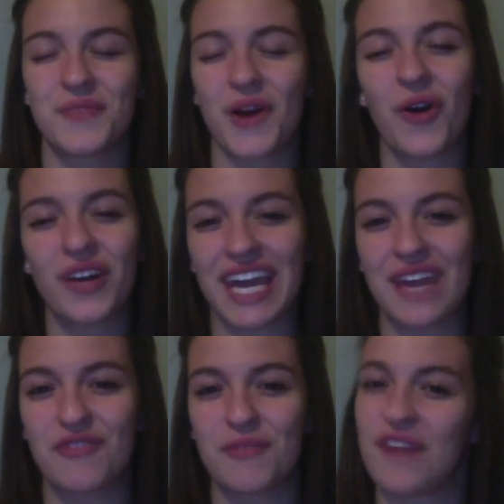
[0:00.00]
all
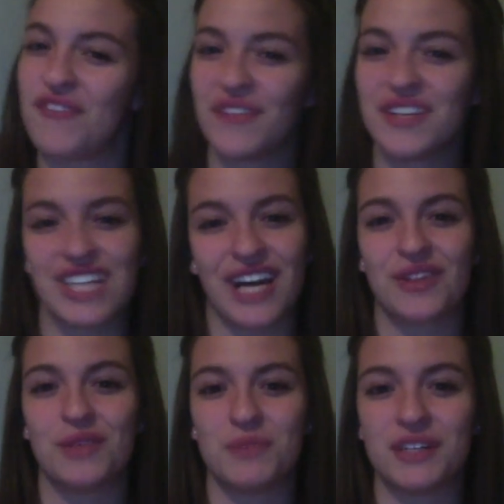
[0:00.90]
came from my favorite
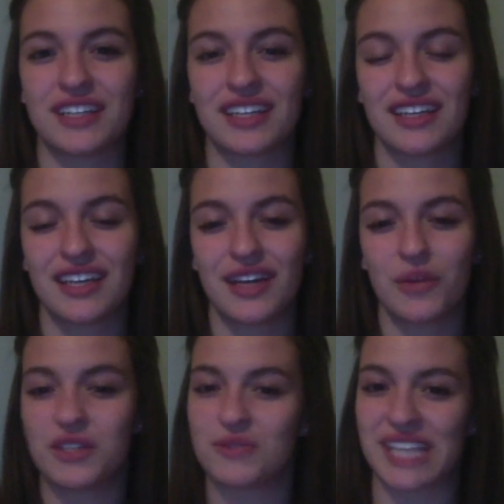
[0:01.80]
childhood book,
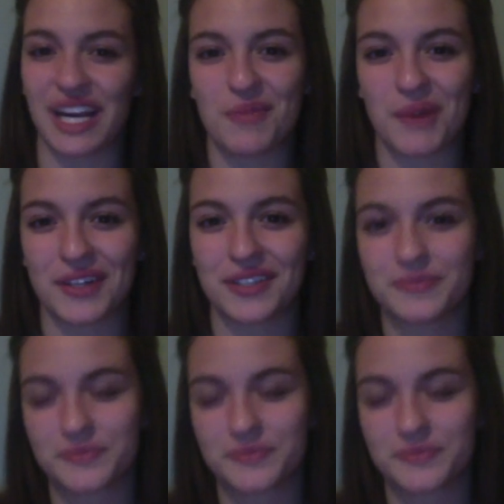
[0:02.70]
which was Harry Potter.